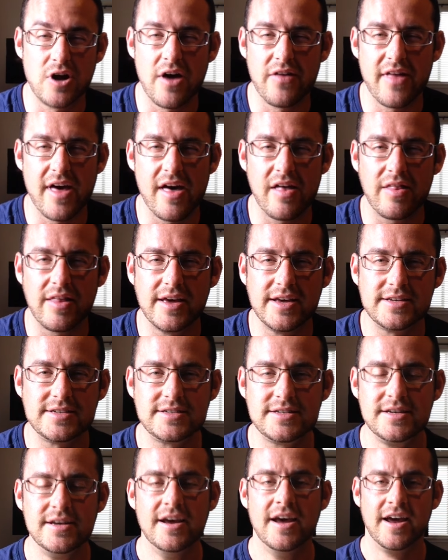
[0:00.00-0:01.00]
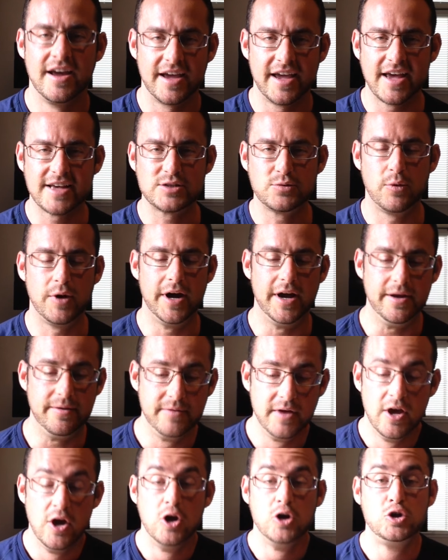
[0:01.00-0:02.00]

on that list, guess what?